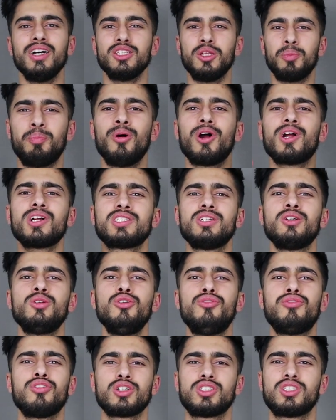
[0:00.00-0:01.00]
The person
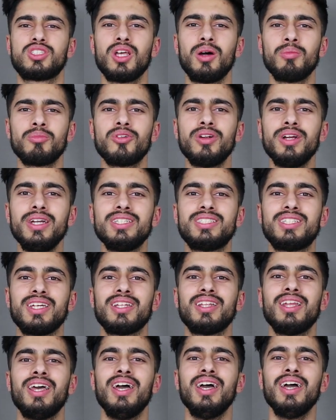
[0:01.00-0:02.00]
who for some
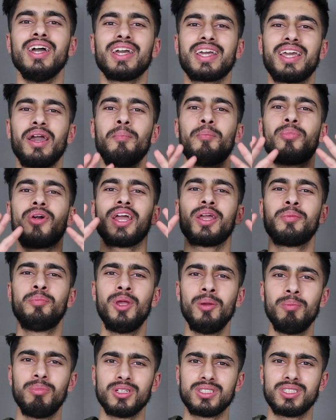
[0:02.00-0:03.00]
reason can break
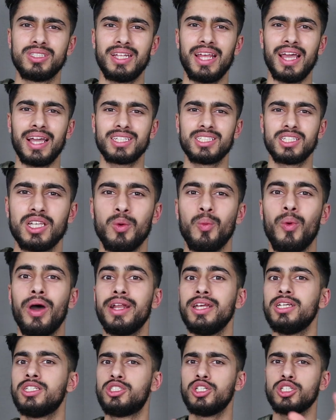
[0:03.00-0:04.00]
people's necks
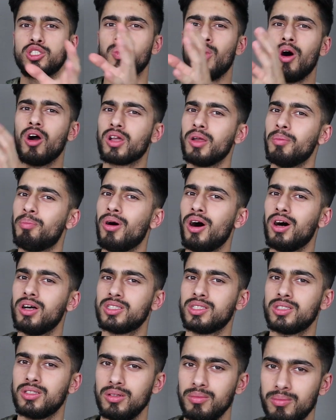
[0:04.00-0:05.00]
when he's just walking
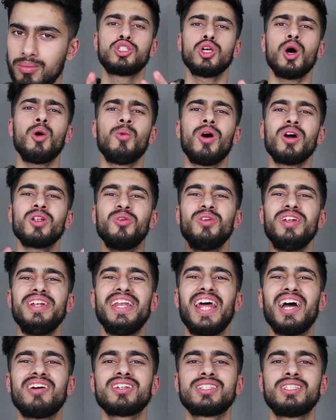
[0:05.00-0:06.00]
past them. Someone who
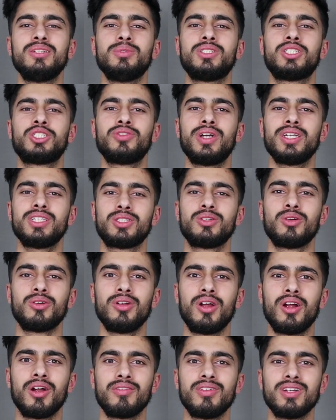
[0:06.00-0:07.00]
never seems stressed or
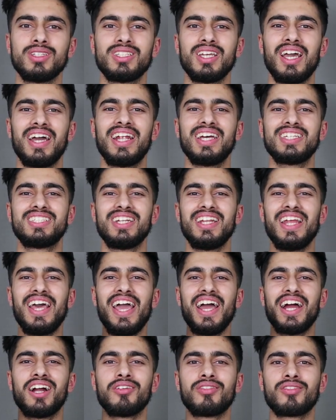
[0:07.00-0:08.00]
nervous and has an
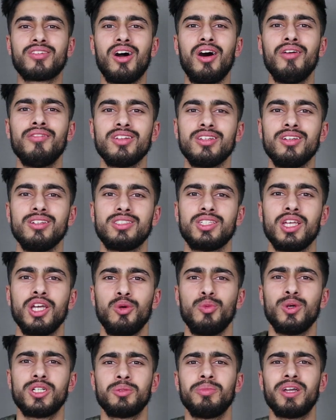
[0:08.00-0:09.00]
air of confidence
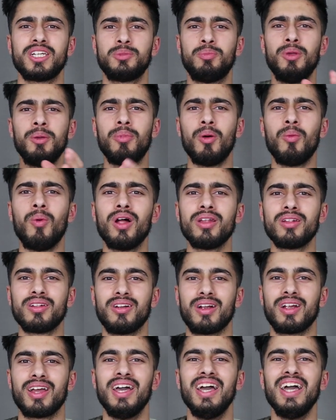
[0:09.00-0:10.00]
which makes people
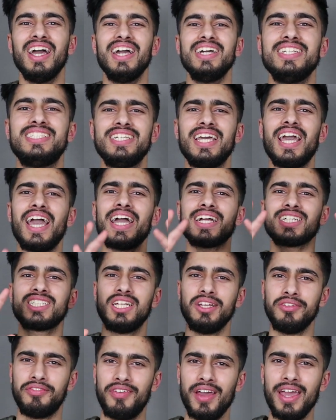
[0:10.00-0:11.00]
wonder, is he
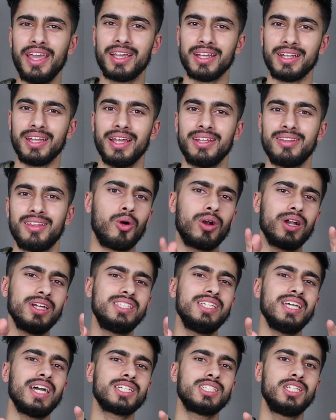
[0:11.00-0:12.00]
actually faking it or
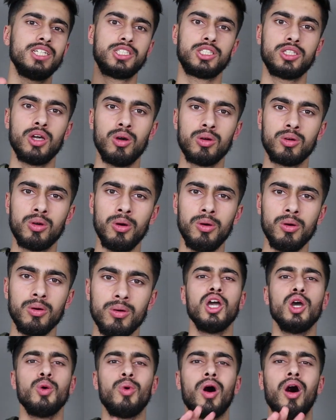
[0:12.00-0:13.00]
is he actually so cool?
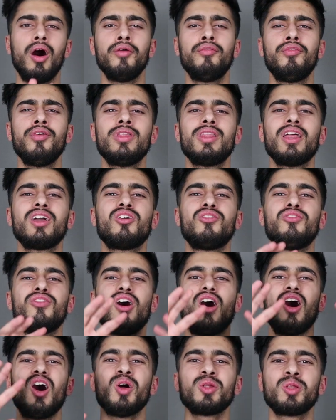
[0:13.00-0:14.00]
Well, if you think of
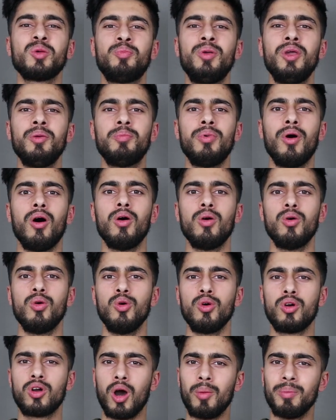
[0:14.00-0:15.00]
all the people
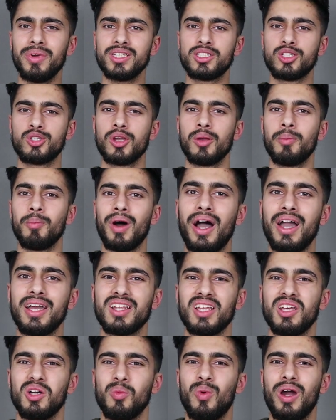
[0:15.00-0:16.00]
who come into your
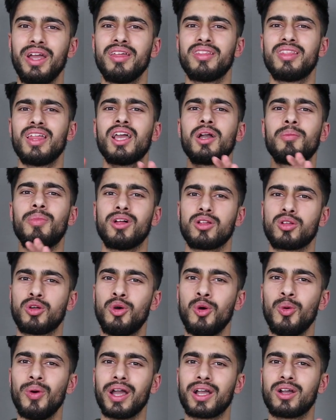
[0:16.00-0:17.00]
mind when you think about
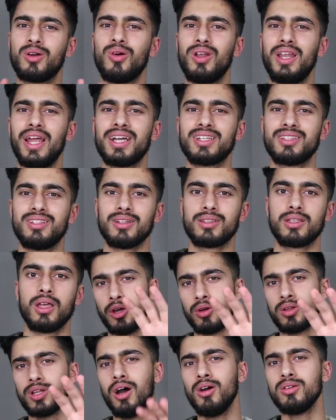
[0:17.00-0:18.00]
cool and collected,
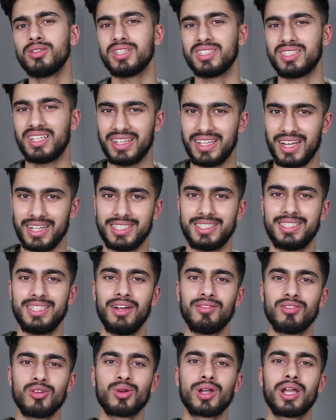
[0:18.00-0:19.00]
you'll notice that there are
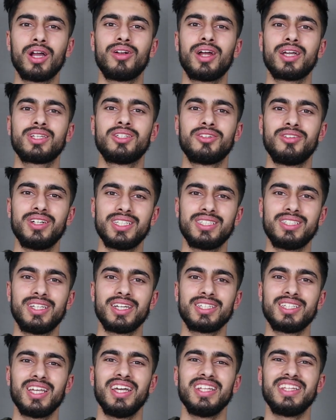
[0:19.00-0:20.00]
several
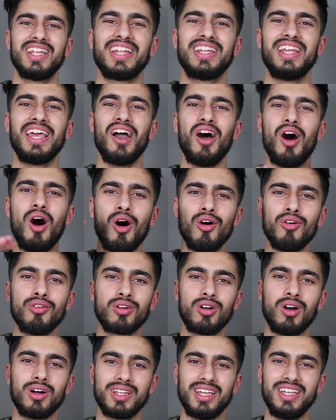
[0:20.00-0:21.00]
characteristics that they all
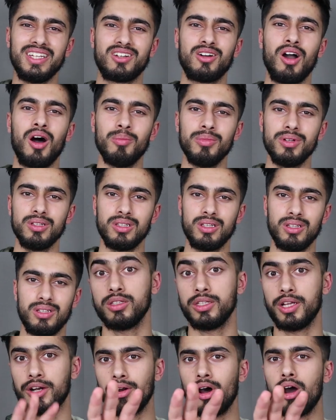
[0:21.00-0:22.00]
got in common.
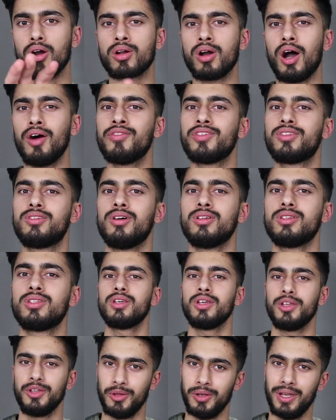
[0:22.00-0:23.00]
They're all
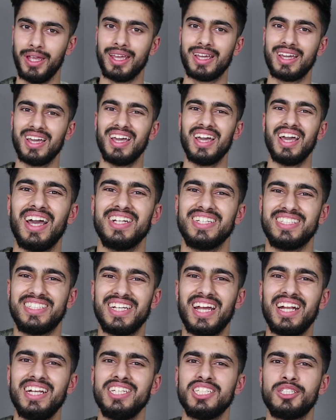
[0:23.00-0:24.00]
confident, unique, and
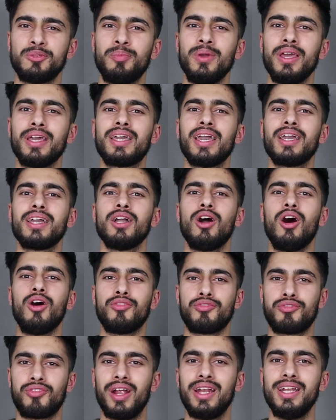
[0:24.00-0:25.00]
generally speaking,
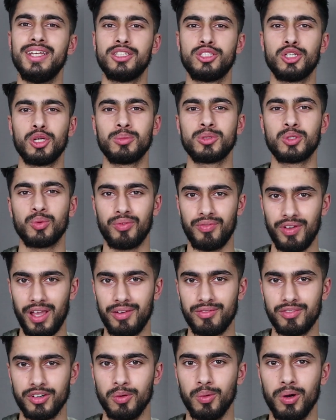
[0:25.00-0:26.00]
on friendly terms with
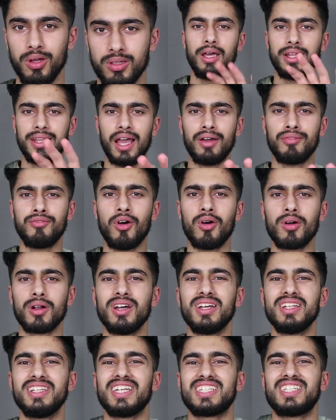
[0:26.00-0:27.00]
everyone. And
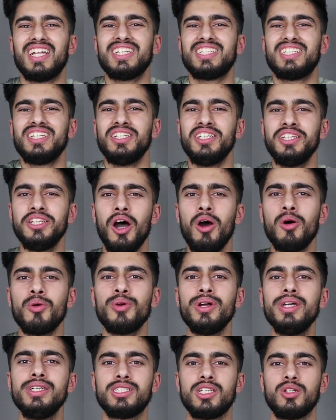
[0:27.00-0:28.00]
therefore, there's literally no
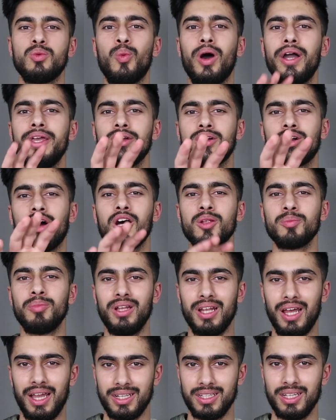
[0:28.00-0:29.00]
reason why you can't
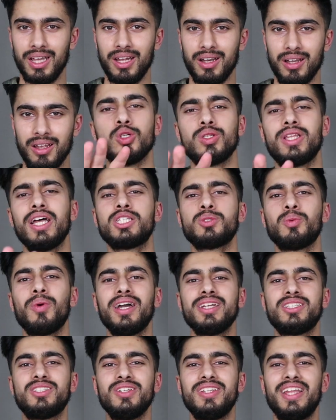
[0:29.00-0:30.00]
be like that. So that's
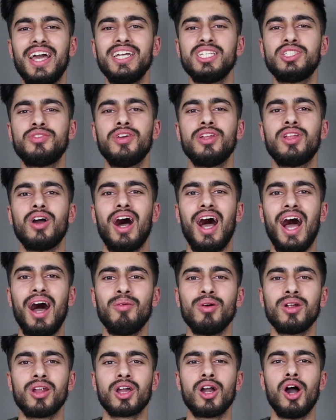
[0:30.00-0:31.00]
why in today's video, I
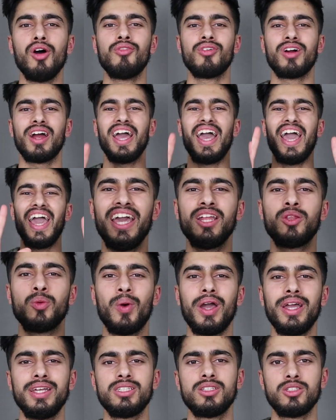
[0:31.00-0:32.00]
wanna go over 8
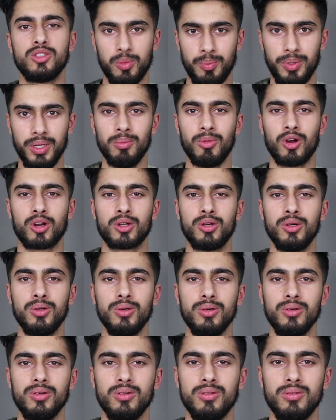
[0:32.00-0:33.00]
ways to be more
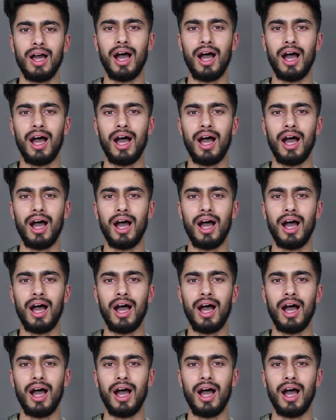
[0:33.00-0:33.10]
cool.